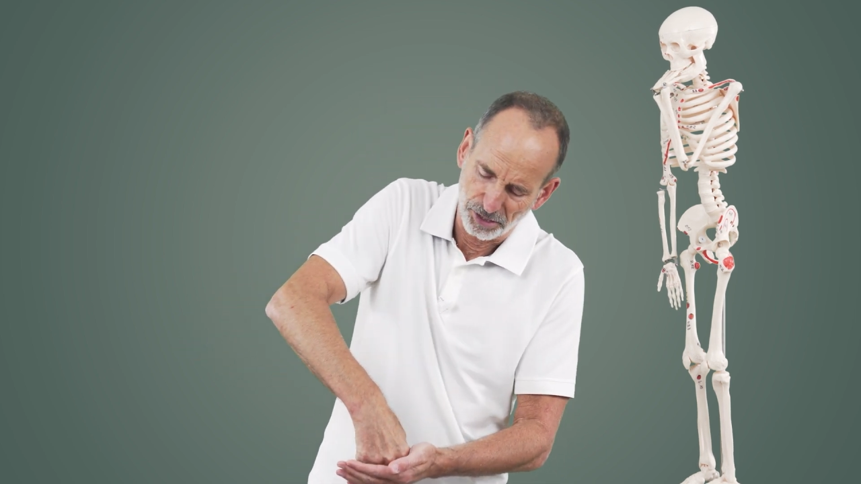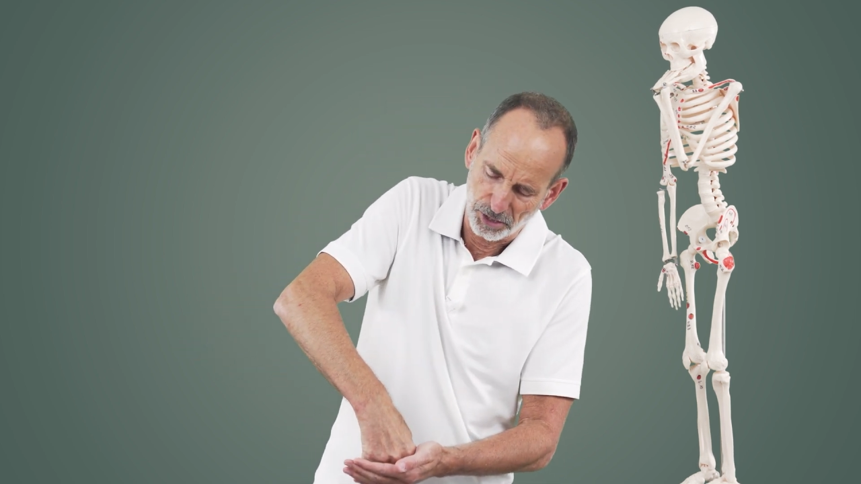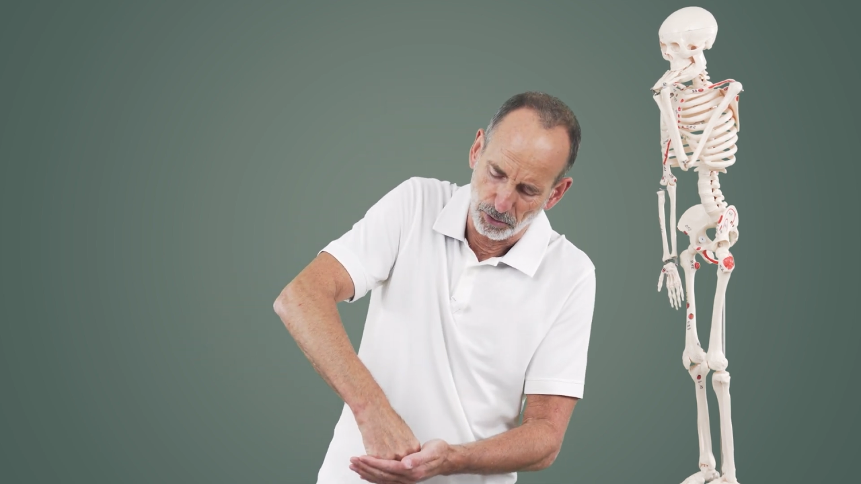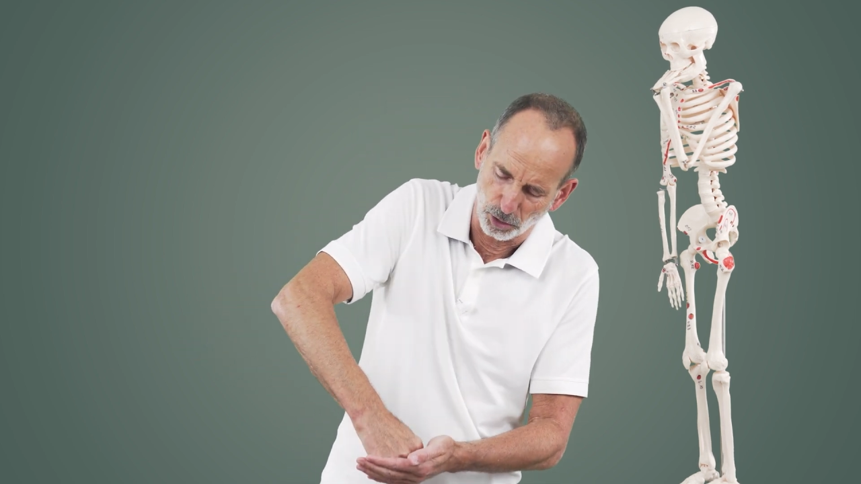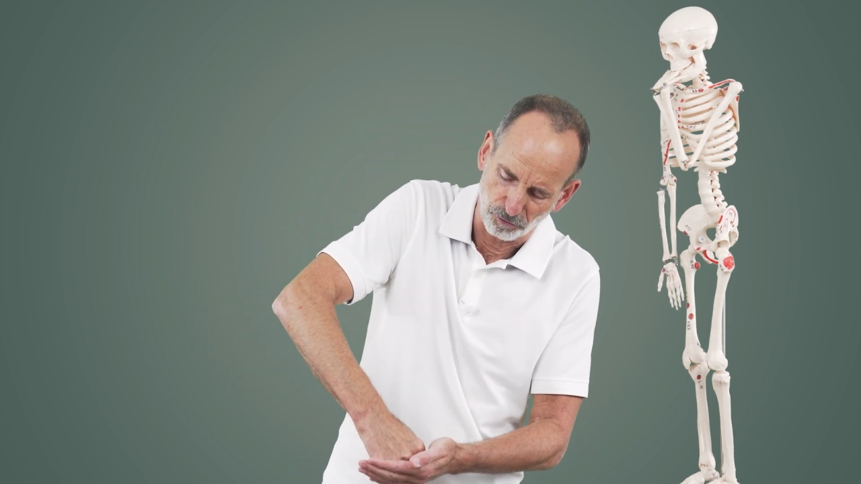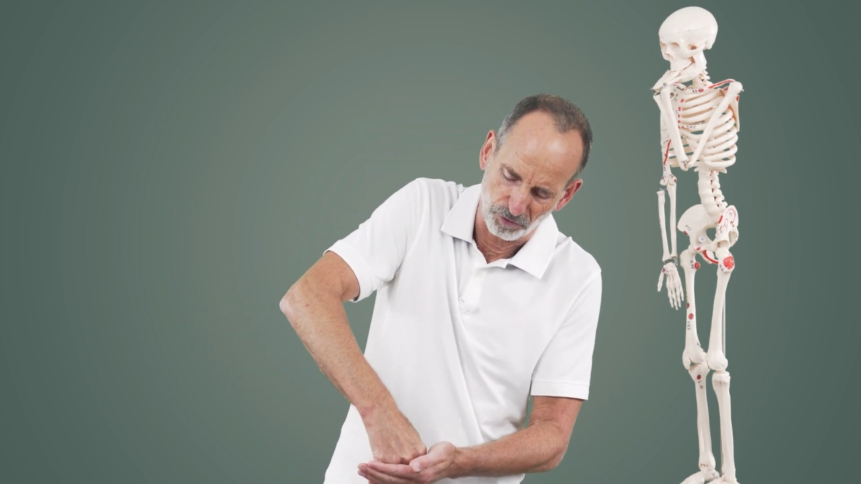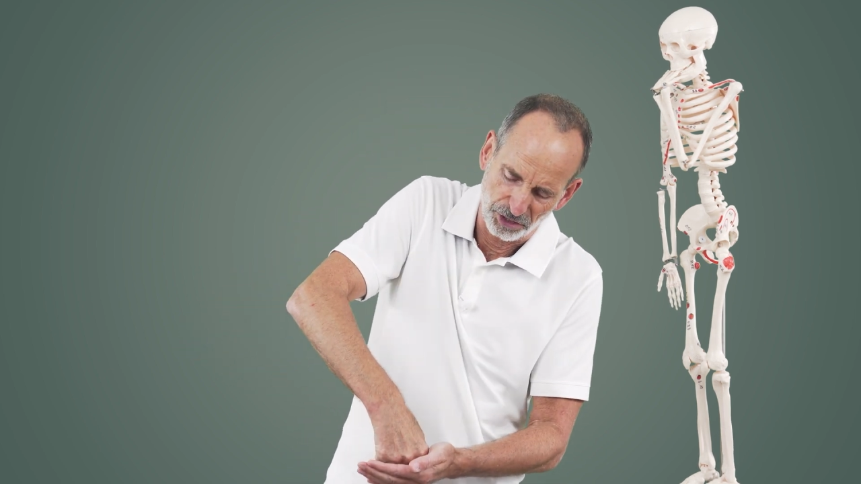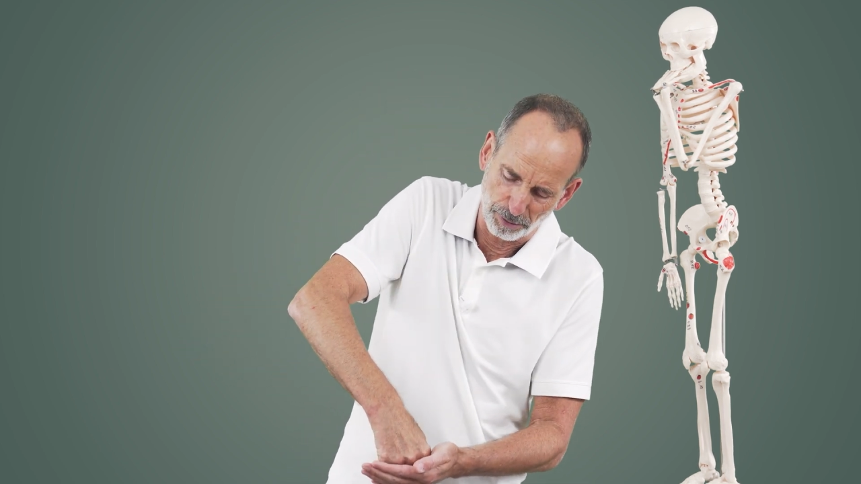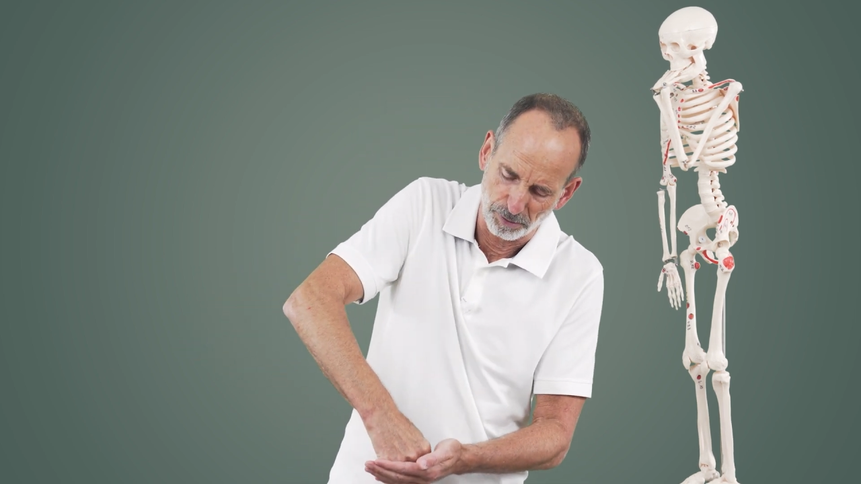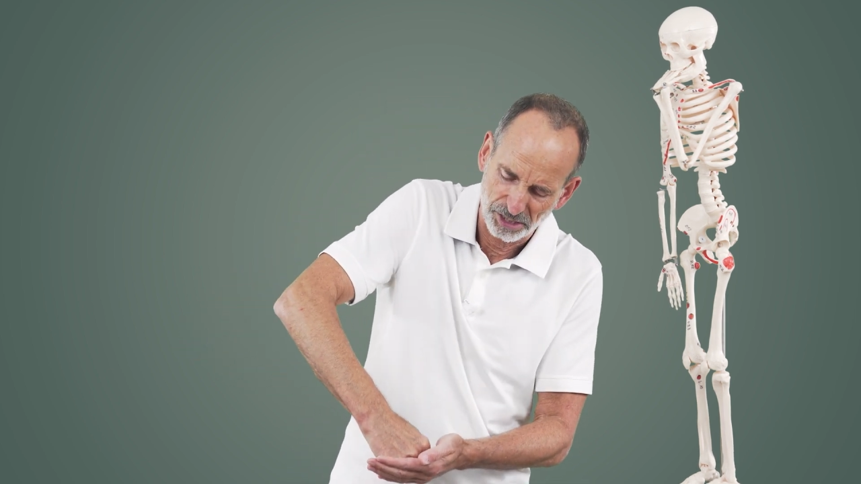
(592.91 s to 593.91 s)
But then,
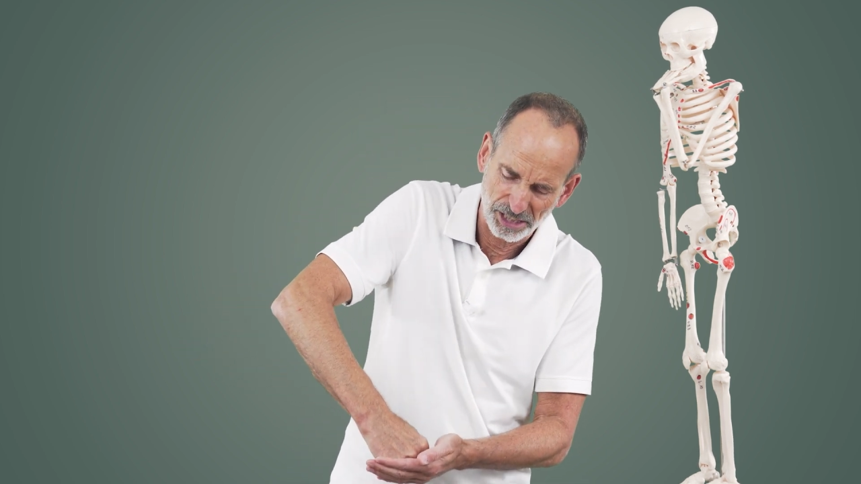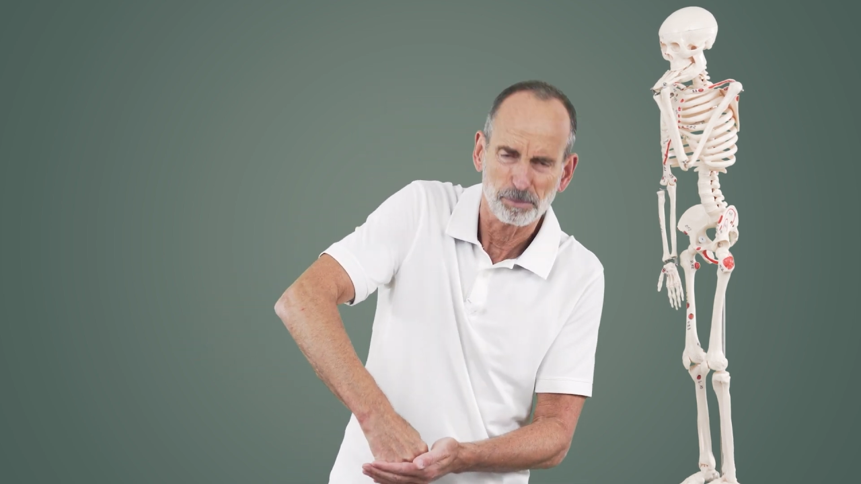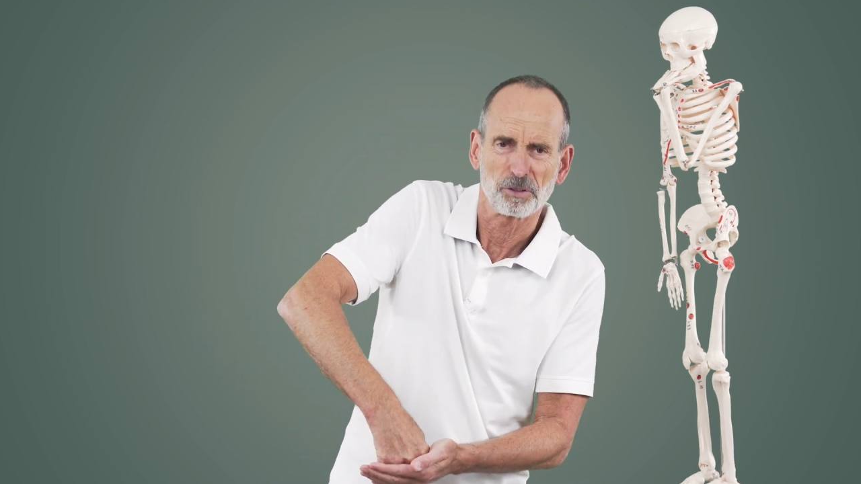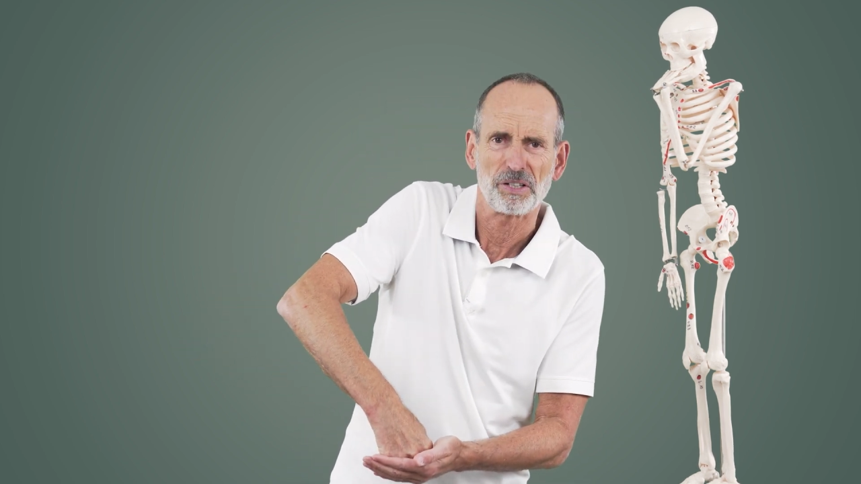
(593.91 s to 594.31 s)
when there's